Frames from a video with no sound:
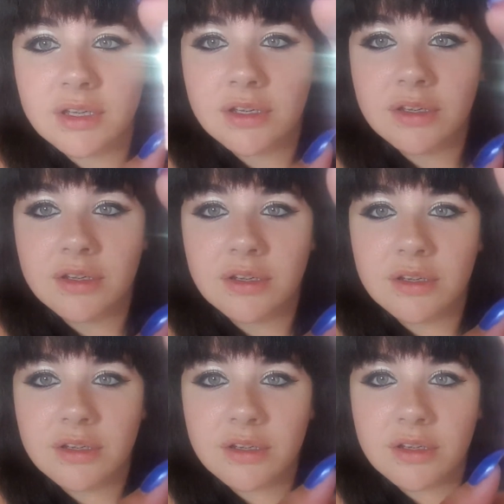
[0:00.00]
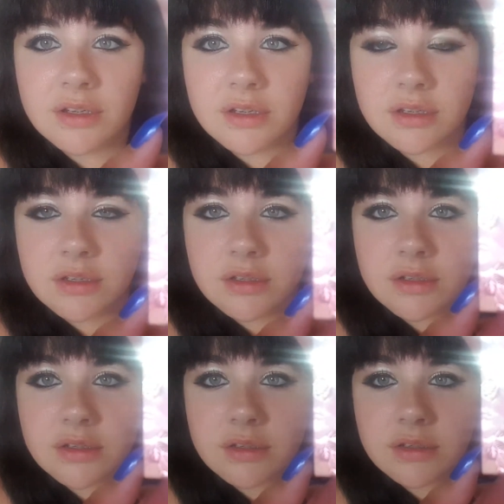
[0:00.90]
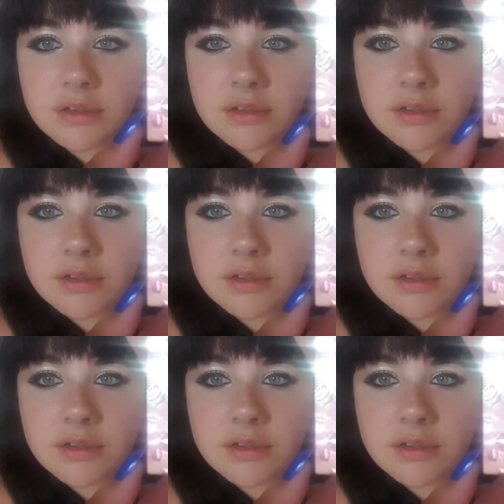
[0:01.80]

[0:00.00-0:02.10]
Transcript: Nothing is said.